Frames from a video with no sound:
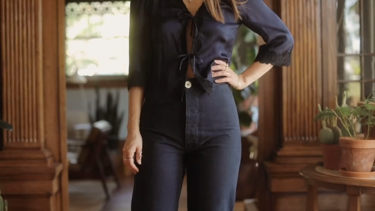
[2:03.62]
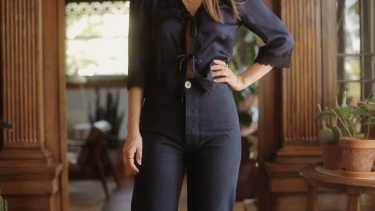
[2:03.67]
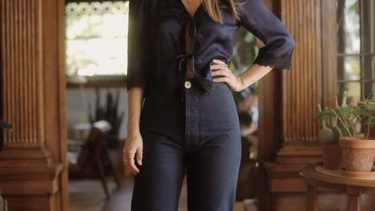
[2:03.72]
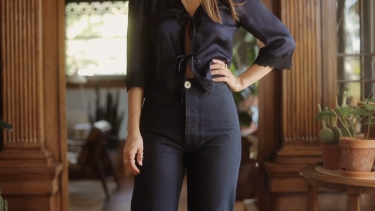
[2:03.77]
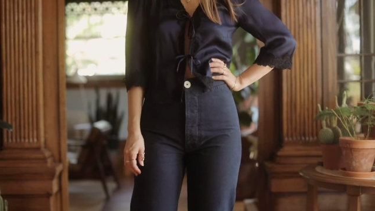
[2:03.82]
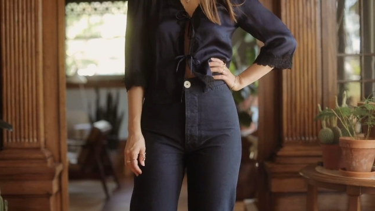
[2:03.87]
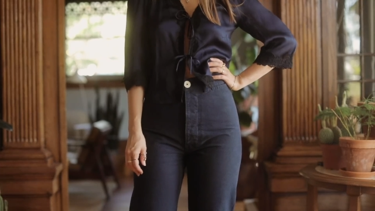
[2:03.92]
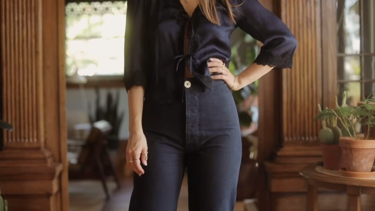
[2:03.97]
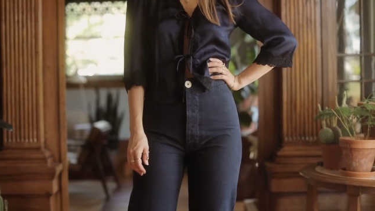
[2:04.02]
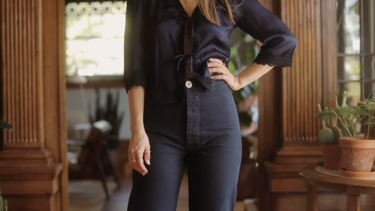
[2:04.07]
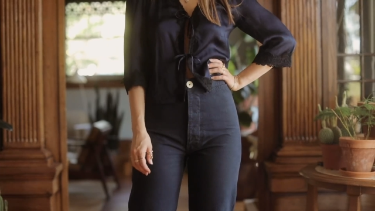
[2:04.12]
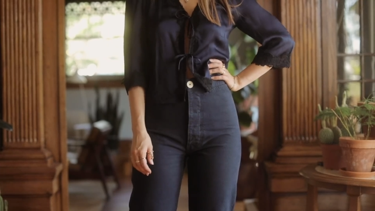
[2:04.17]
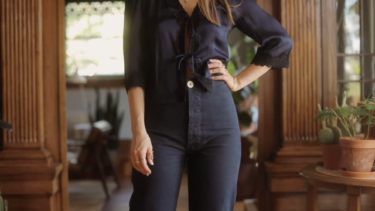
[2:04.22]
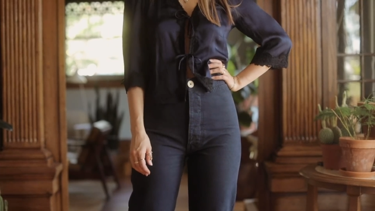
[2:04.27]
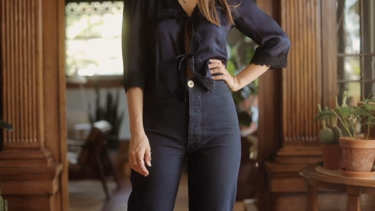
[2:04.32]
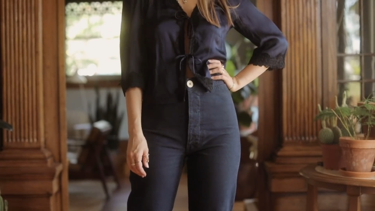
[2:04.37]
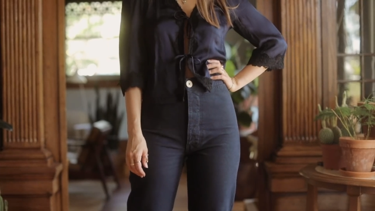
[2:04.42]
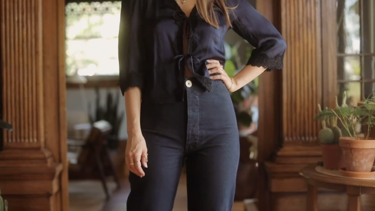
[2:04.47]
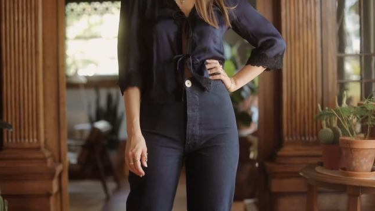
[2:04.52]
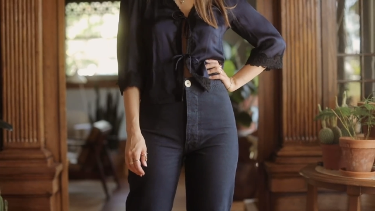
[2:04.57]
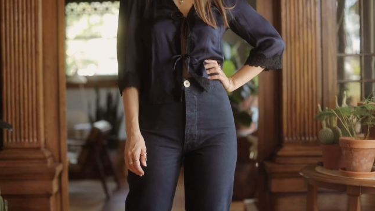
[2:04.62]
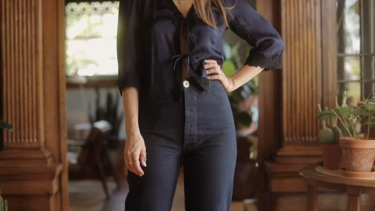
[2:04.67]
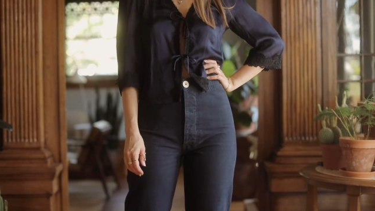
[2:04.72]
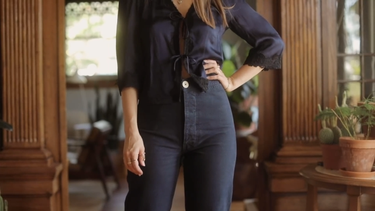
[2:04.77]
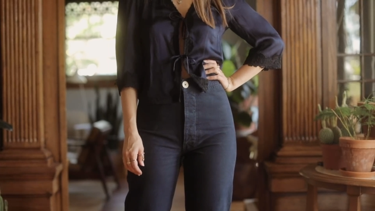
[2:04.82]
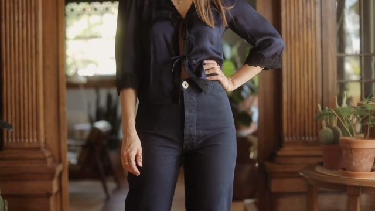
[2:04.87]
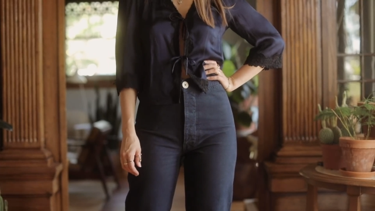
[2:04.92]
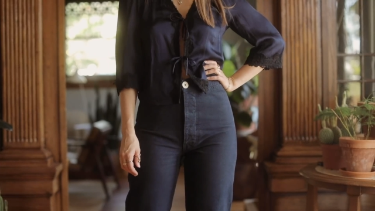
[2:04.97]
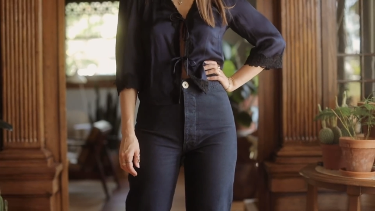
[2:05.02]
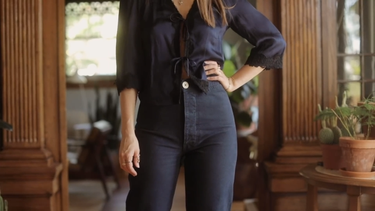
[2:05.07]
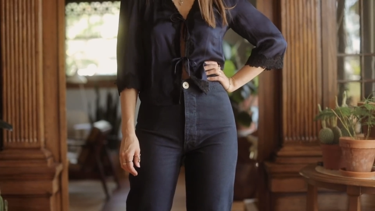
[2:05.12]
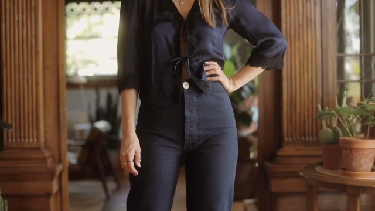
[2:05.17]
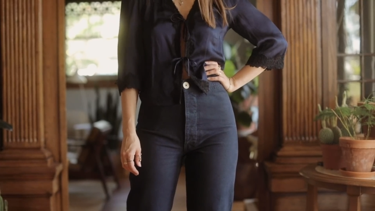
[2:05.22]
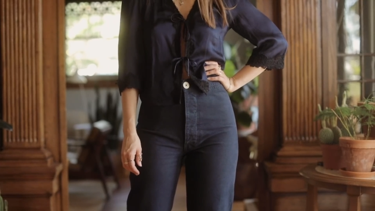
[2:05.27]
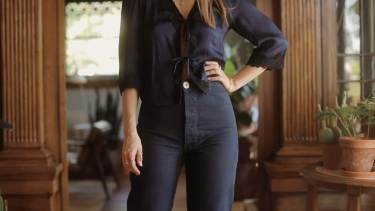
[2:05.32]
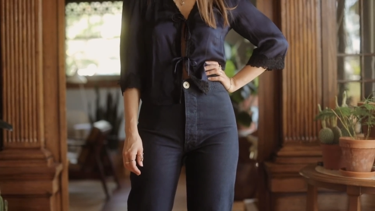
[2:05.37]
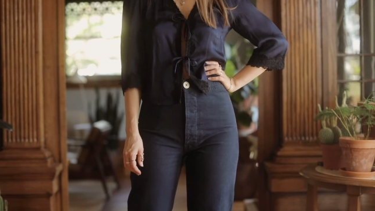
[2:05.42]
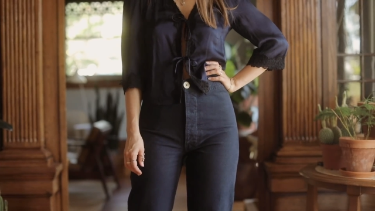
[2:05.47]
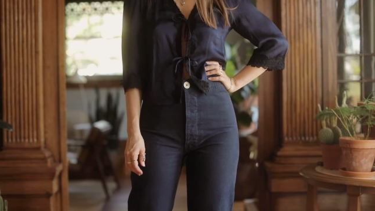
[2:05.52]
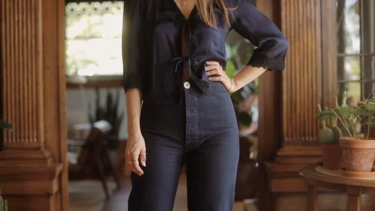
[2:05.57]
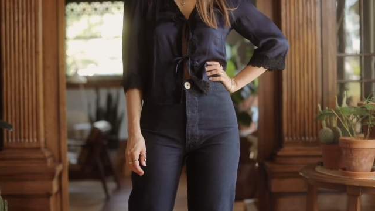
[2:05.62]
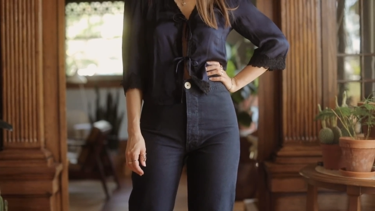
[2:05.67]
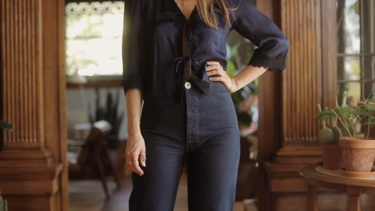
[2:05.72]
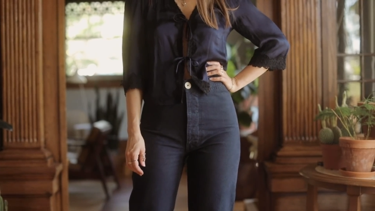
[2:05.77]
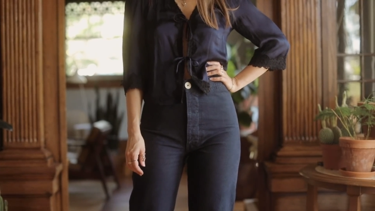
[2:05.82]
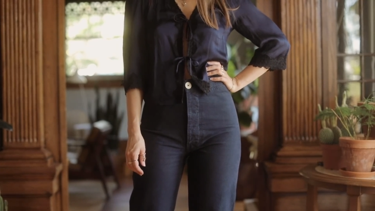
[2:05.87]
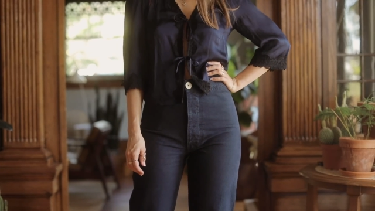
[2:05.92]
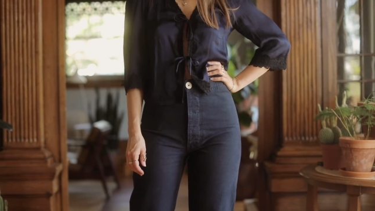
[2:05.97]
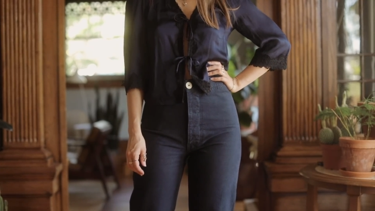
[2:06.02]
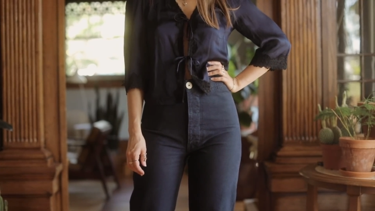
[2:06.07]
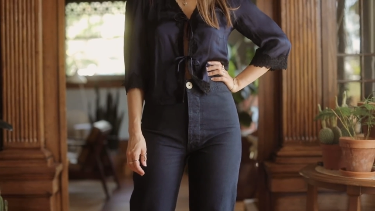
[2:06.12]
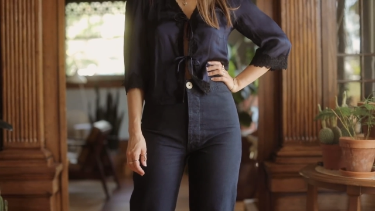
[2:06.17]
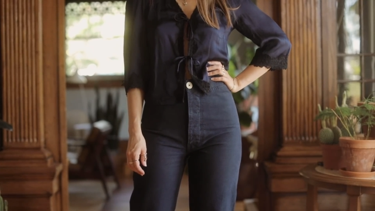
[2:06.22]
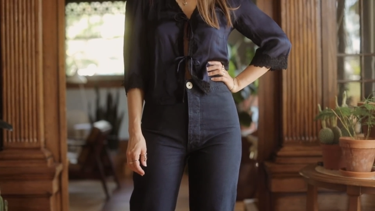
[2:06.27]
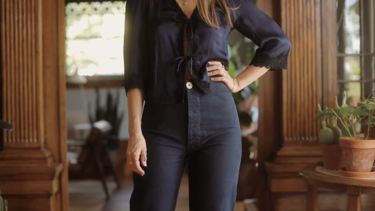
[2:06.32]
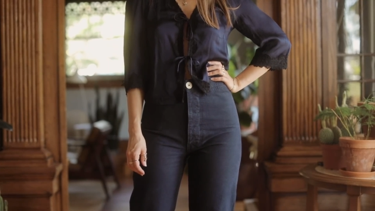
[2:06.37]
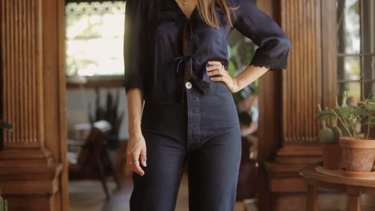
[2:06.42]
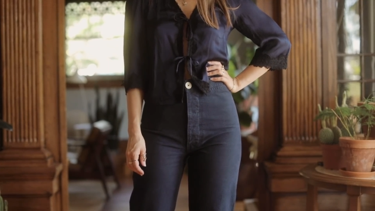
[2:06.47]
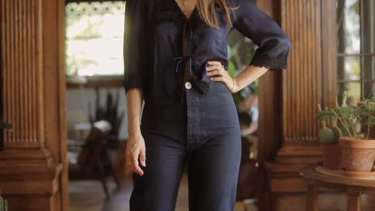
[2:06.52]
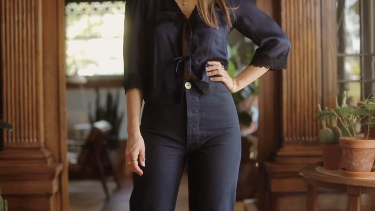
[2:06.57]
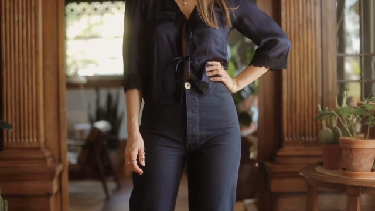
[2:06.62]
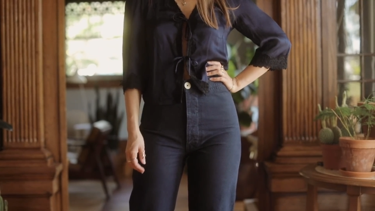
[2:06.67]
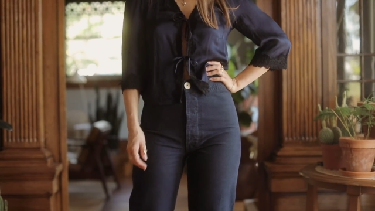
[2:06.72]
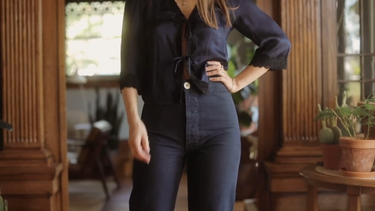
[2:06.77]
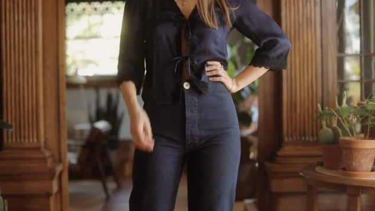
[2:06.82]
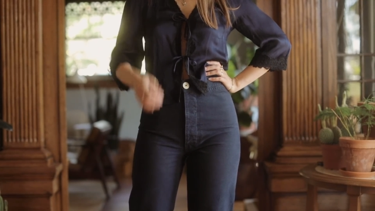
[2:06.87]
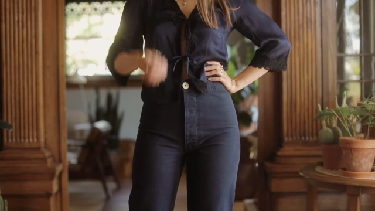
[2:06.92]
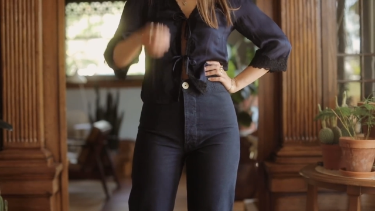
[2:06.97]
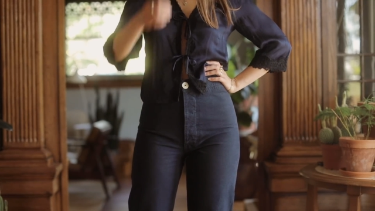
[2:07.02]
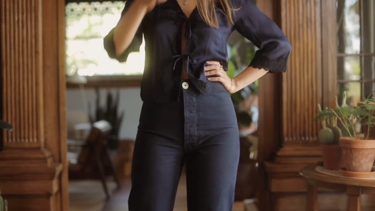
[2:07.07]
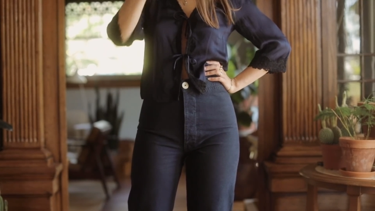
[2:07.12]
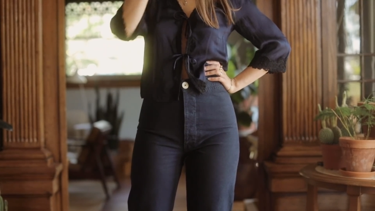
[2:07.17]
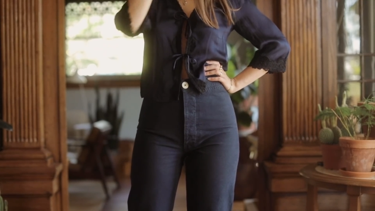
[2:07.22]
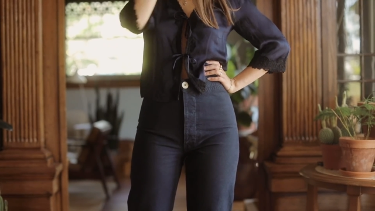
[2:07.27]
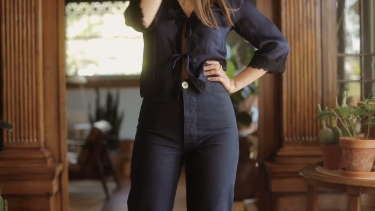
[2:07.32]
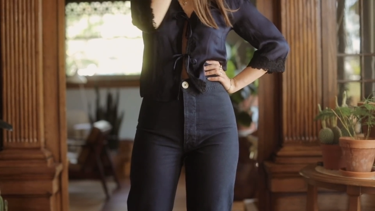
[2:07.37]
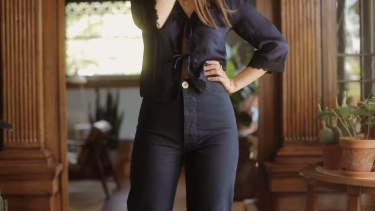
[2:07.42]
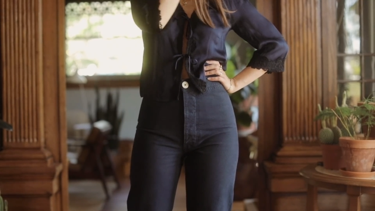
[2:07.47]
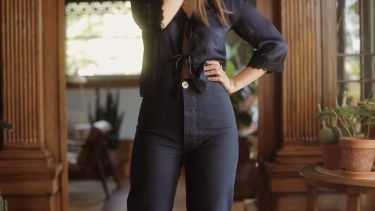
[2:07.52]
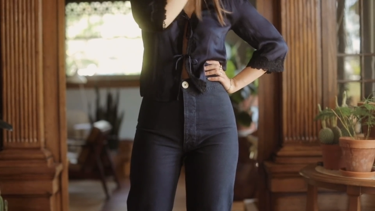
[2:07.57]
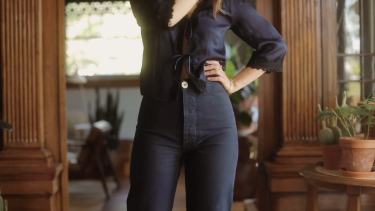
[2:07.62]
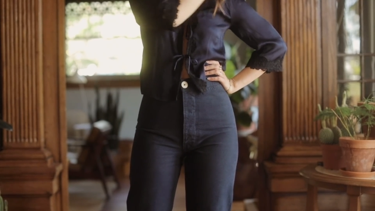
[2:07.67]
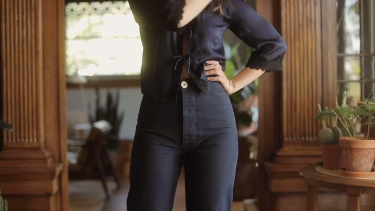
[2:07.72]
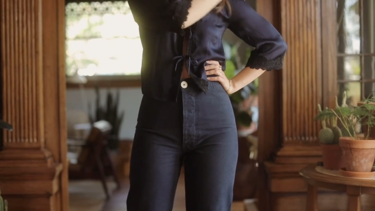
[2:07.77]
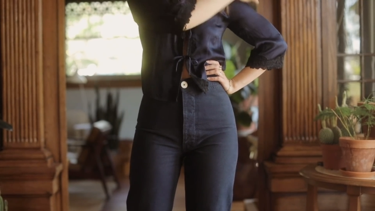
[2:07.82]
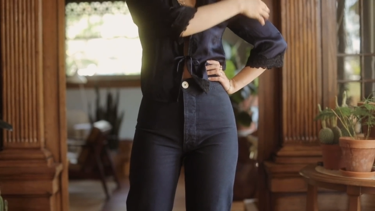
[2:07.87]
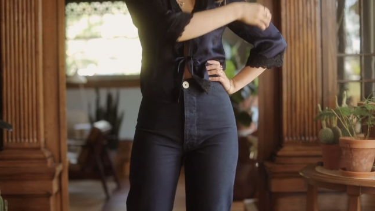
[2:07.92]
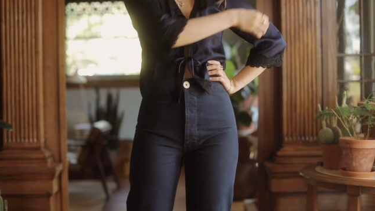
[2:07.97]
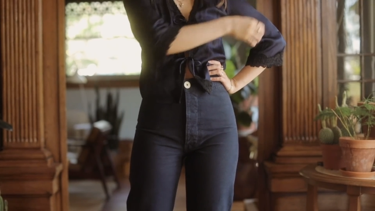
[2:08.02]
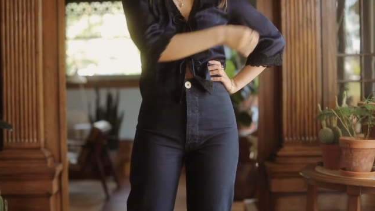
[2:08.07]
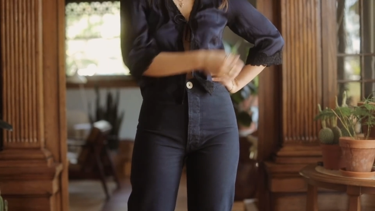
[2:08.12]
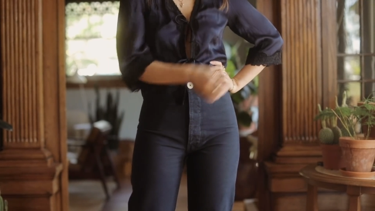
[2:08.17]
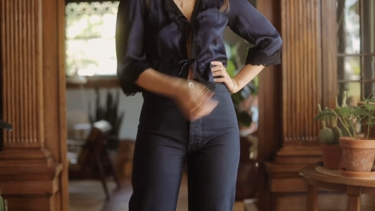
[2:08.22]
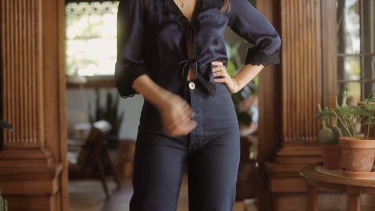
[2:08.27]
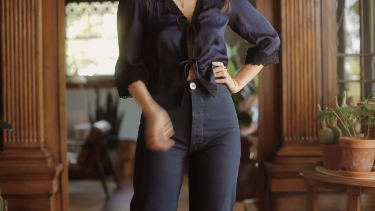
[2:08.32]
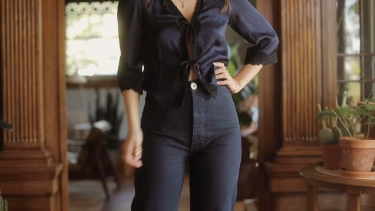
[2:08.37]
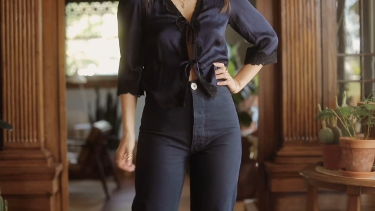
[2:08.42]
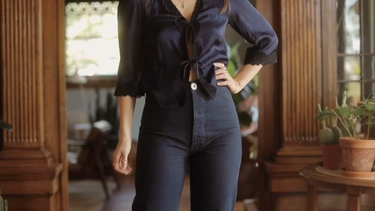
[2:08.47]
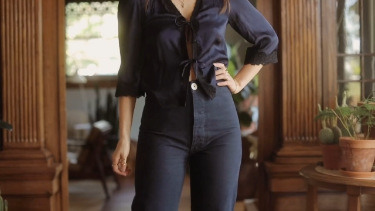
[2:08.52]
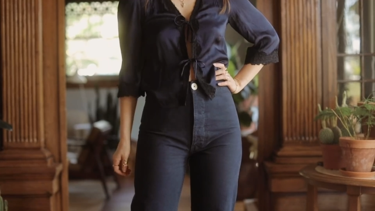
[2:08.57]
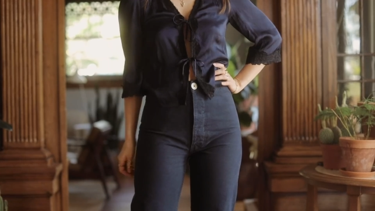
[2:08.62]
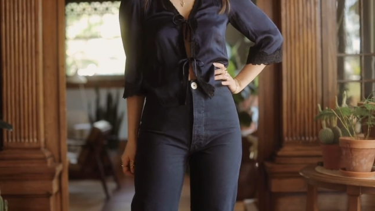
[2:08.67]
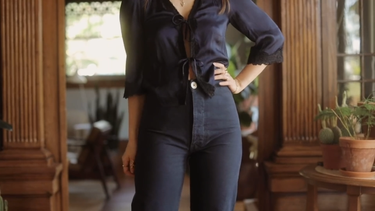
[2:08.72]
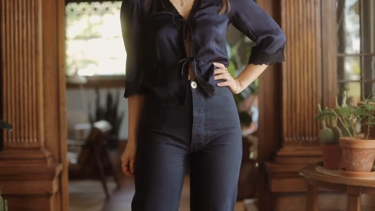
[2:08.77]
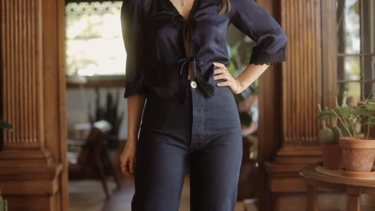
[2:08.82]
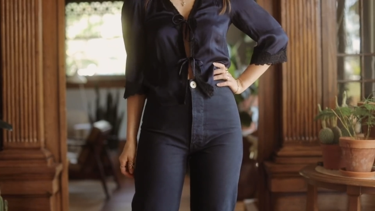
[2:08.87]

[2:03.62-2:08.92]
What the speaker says: No face is visible, so there are no lips to read.